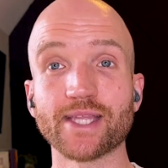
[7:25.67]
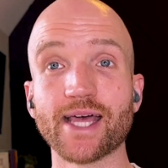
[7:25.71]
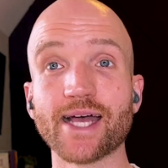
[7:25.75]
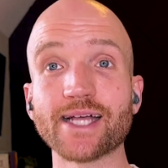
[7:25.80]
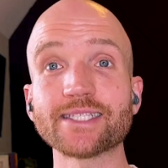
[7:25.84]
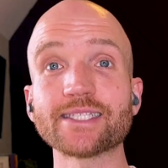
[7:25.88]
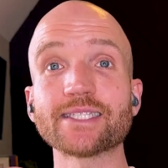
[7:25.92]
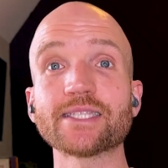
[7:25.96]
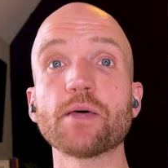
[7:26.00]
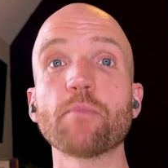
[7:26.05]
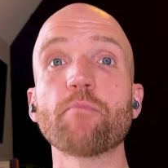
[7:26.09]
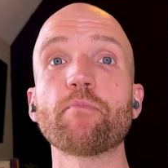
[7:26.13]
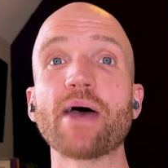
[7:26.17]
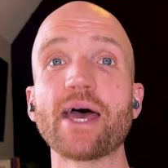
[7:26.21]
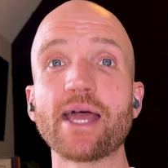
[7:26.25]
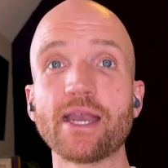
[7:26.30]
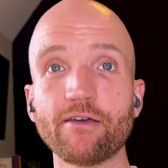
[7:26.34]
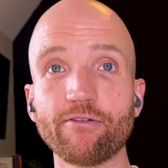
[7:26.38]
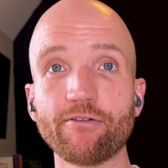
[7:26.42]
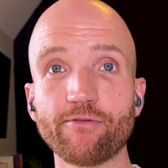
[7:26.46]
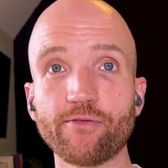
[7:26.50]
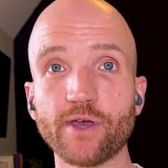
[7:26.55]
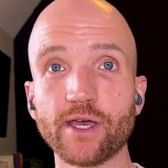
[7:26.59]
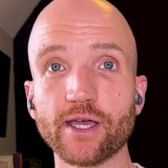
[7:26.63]
That's the
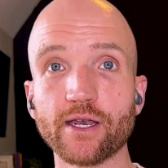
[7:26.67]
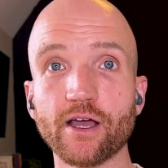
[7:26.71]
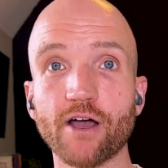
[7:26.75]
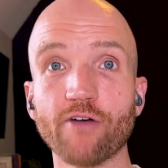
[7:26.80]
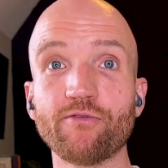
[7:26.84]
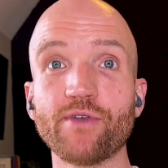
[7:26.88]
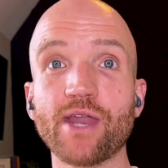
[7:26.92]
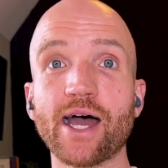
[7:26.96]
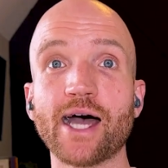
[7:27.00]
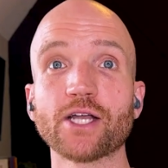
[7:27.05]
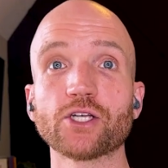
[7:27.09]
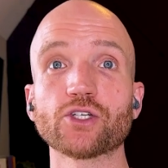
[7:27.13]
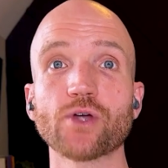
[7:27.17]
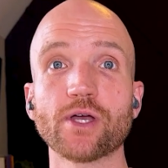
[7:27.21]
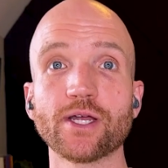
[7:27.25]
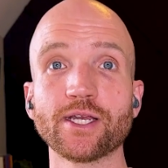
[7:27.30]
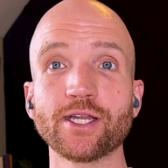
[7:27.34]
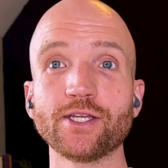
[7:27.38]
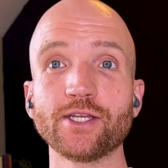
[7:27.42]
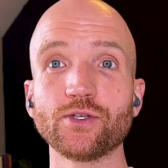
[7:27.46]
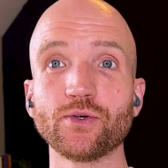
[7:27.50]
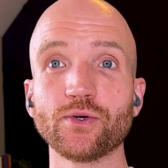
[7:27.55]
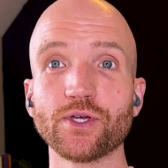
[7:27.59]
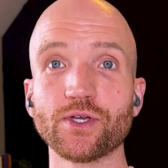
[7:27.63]
benefit of not trying
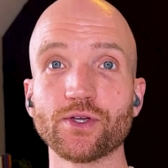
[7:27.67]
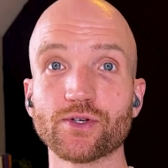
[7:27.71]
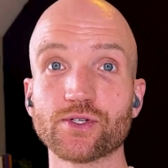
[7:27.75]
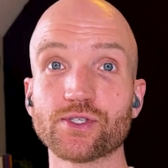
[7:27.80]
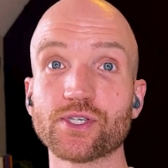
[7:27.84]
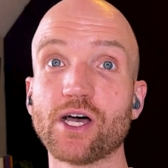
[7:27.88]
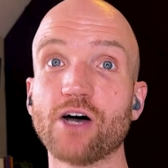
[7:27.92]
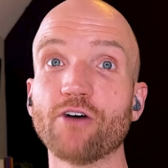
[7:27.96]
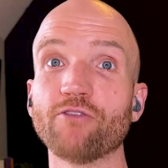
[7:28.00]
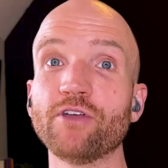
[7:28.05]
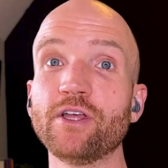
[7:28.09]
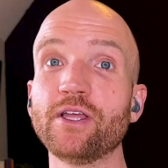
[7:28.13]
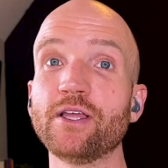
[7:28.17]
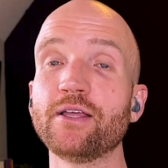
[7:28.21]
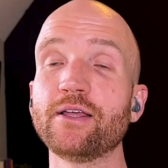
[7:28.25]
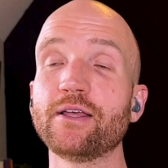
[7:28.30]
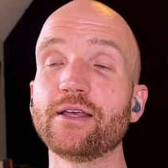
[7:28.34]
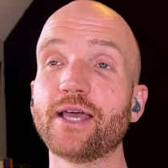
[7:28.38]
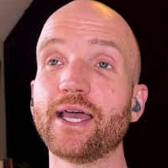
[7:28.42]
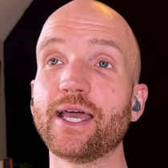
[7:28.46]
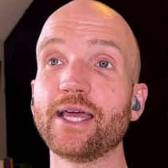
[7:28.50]
to do it yourself.